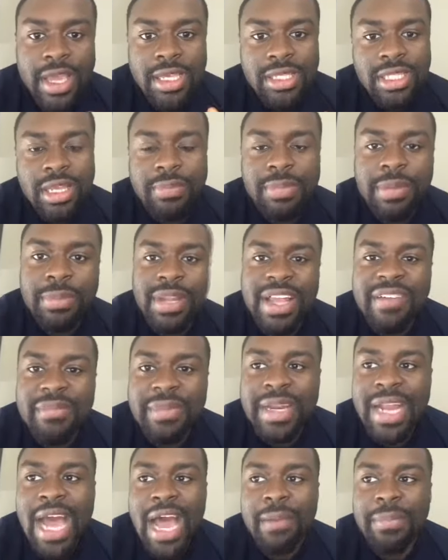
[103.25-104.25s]
Some people have
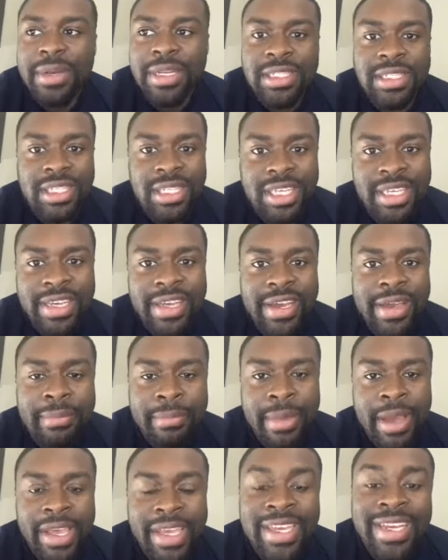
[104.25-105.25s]
been hopping into
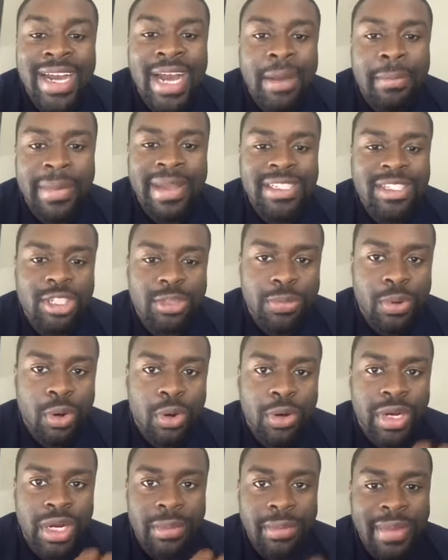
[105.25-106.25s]
ecom ecom mentors
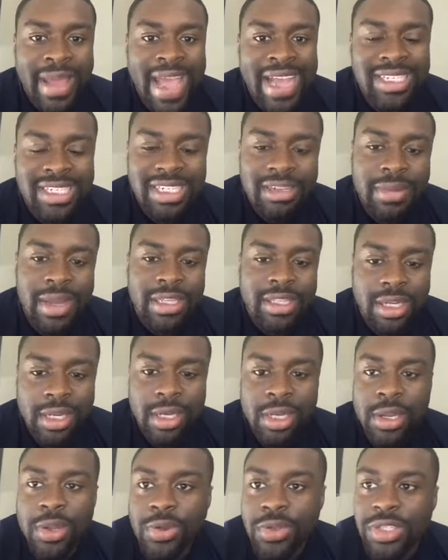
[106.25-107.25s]
program. I'm actually about to
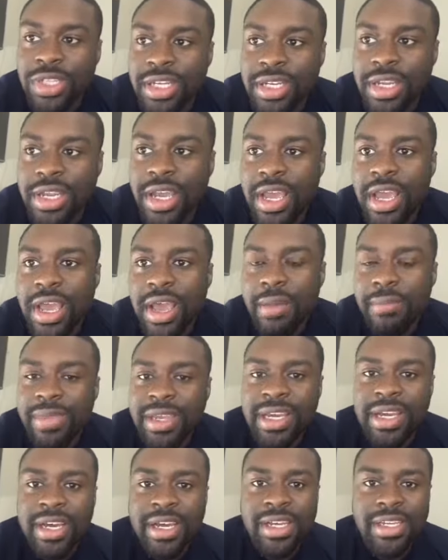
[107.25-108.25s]
close it
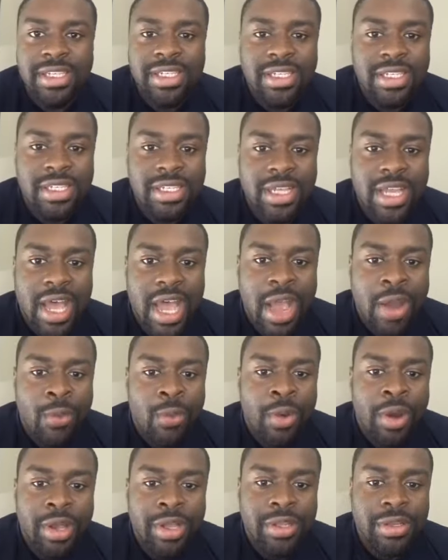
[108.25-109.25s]
because I
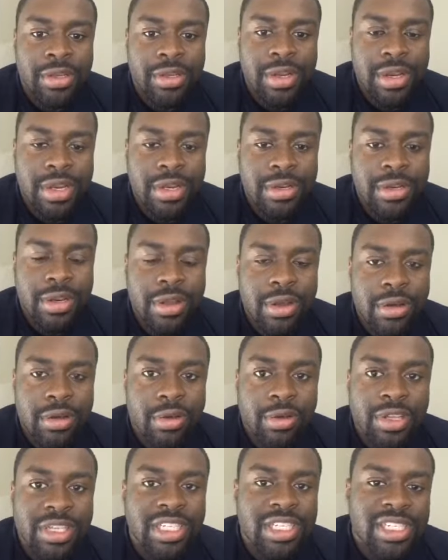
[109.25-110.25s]
want
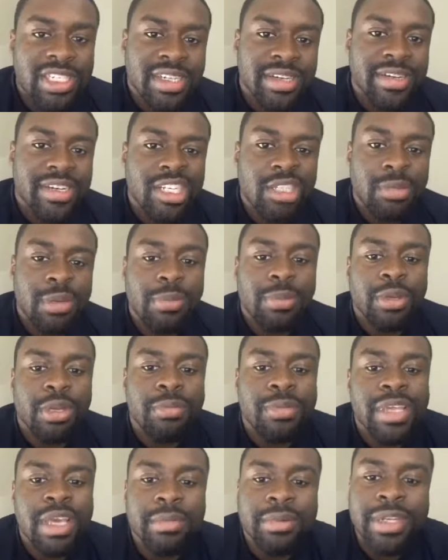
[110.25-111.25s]
only serious people to
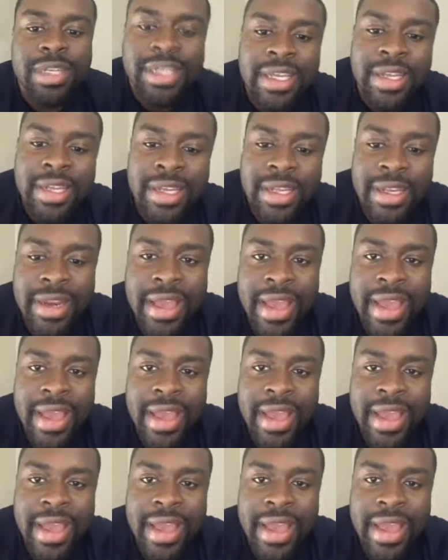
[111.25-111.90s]
be able to get in.